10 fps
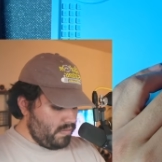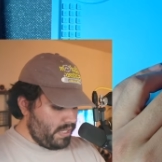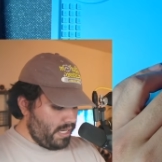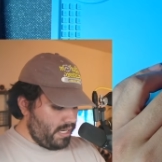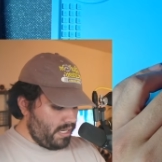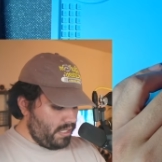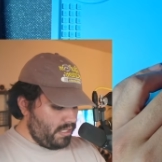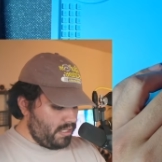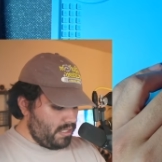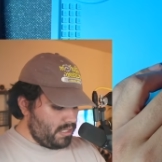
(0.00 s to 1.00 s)
you get any
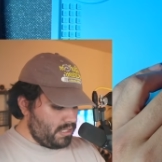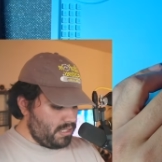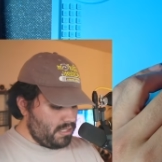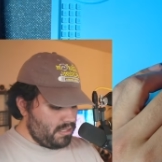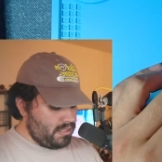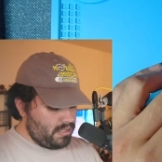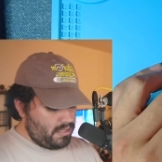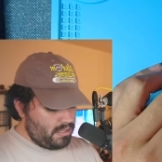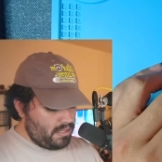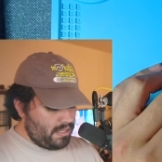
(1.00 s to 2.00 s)
dust,
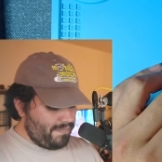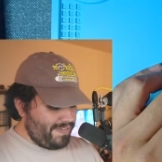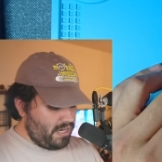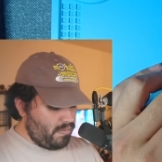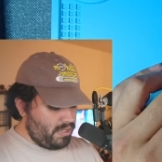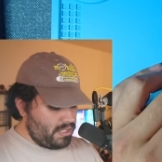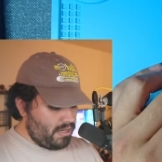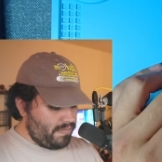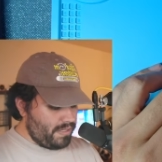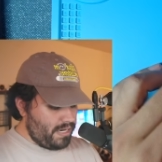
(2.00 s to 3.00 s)
fingerprints
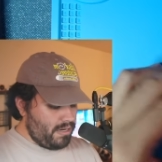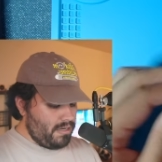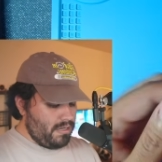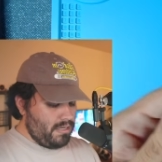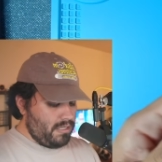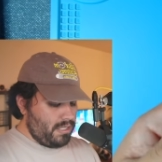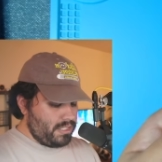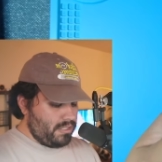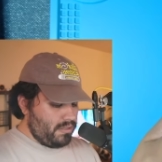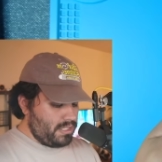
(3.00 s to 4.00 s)
off there.
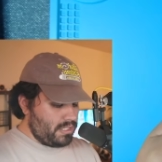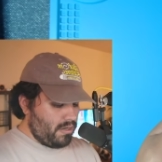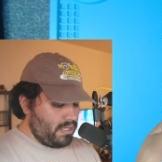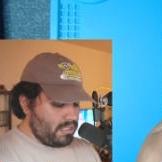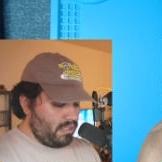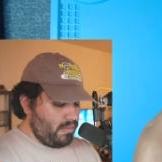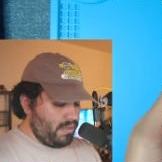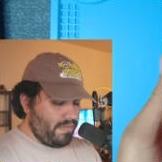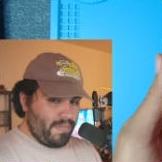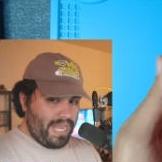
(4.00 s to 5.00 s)
Actually notice this card has a little
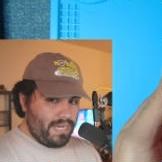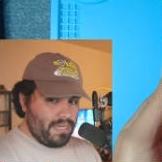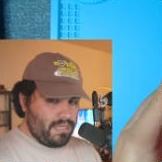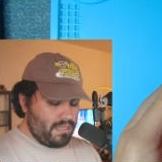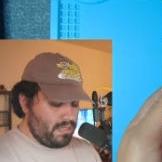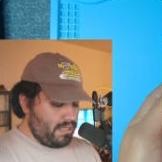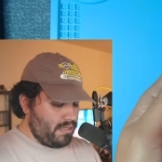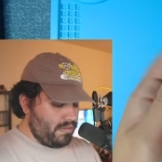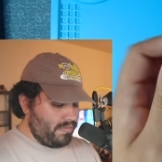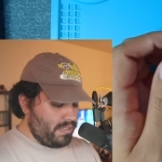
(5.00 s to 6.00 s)
bit of a bend. I
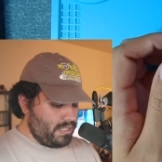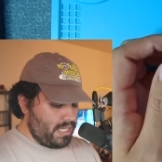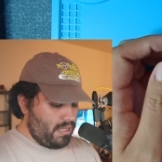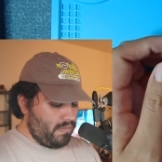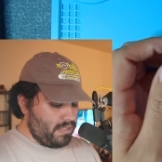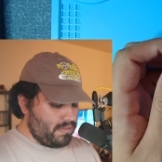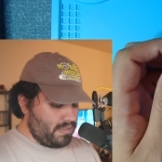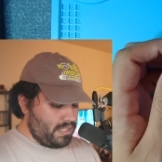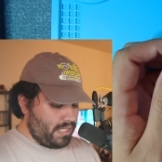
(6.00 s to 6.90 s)
don't know if you can tell when it